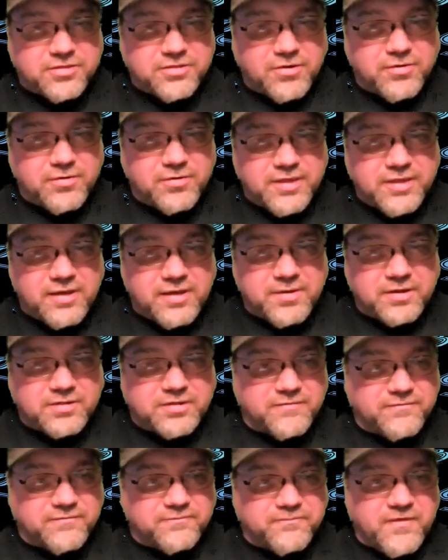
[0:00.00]
so that
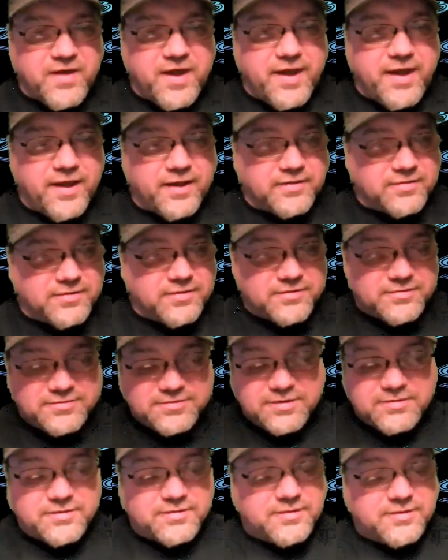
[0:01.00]
makes it fact.
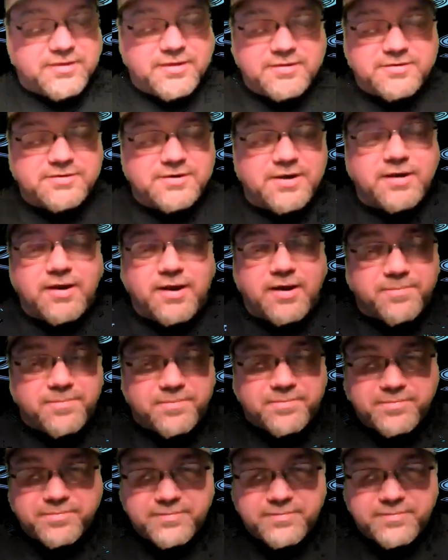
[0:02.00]
Shut, shut up.